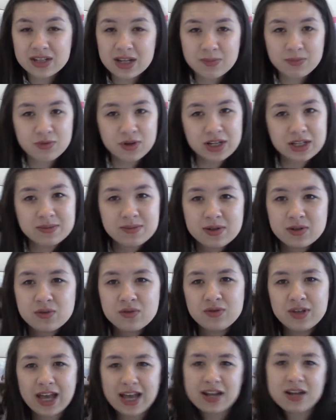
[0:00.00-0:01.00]
So that brings me
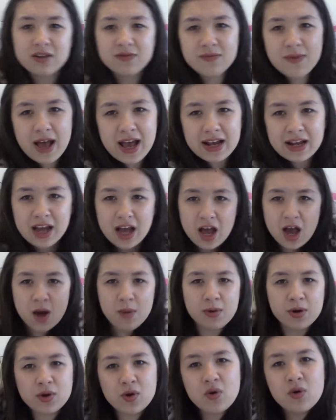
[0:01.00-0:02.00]
to the end of my
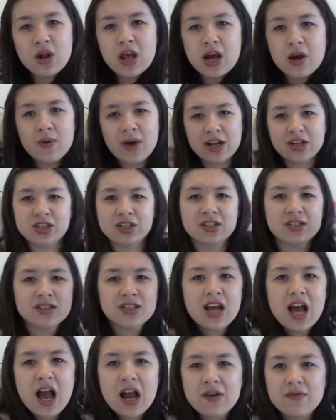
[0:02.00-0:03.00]
peculiar
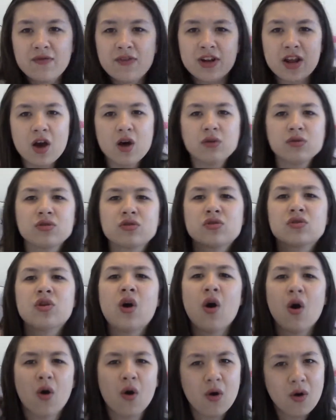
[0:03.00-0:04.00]
questions tag video.
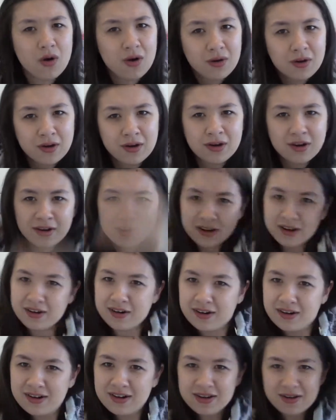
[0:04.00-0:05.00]
So
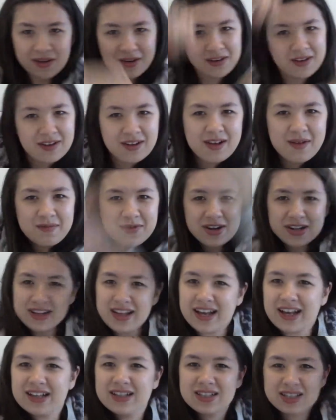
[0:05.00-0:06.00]

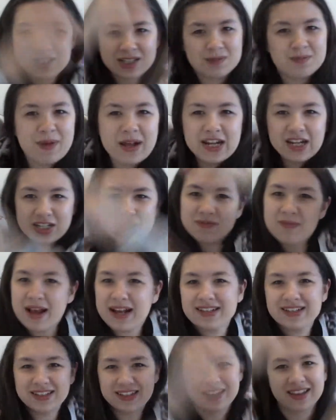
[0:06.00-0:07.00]
doing like a Spanish
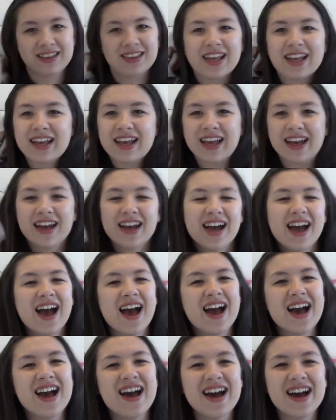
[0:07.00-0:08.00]
Mexican thing here.
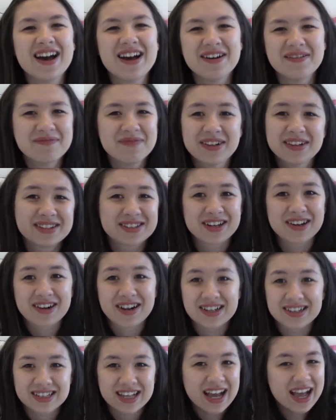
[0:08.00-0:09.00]
Don't
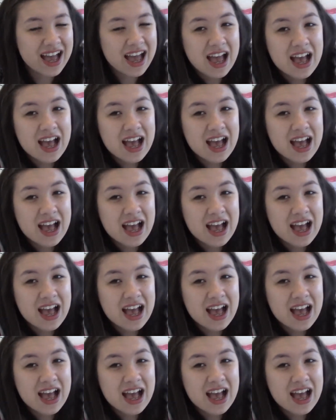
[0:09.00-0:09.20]
ask.